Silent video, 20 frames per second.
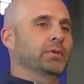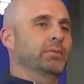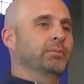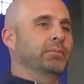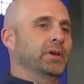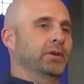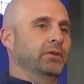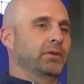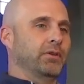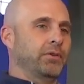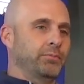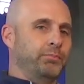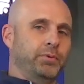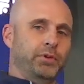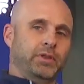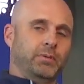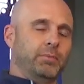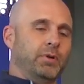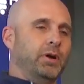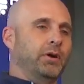be able to
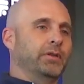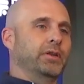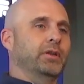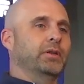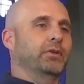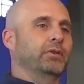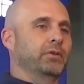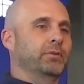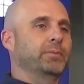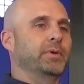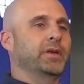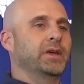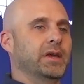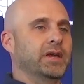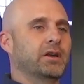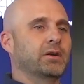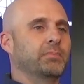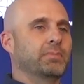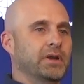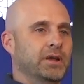put the ball in the little bit
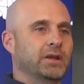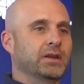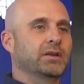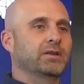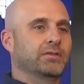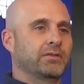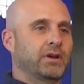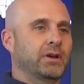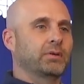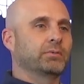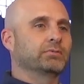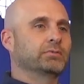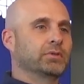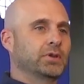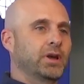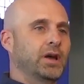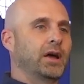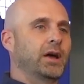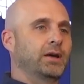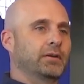intermediate zone
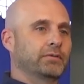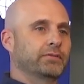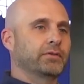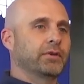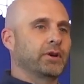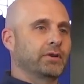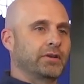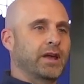for our